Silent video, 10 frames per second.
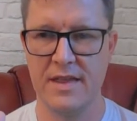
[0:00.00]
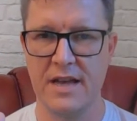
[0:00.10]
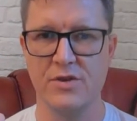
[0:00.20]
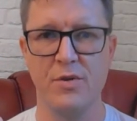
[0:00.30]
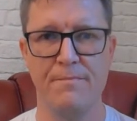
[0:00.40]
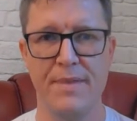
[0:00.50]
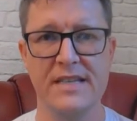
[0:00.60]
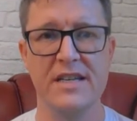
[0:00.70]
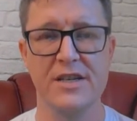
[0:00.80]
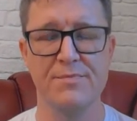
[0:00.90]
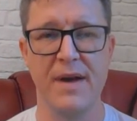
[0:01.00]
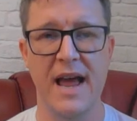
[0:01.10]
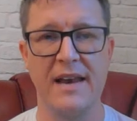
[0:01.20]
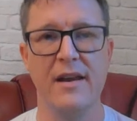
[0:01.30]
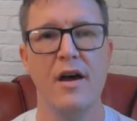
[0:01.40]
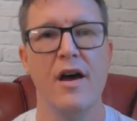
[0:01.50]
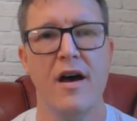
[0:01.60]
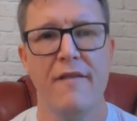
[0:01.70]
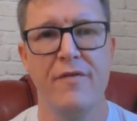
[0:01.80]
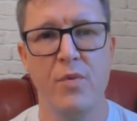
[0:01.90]
sort of business plan
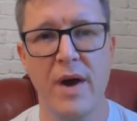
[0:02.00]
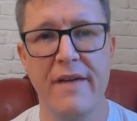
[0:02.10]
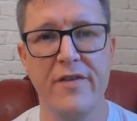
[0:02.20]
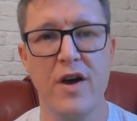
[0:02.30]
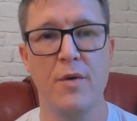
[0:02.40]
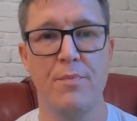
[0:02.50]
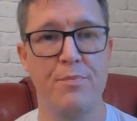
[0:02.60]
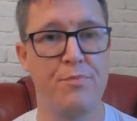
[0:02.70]
for whatever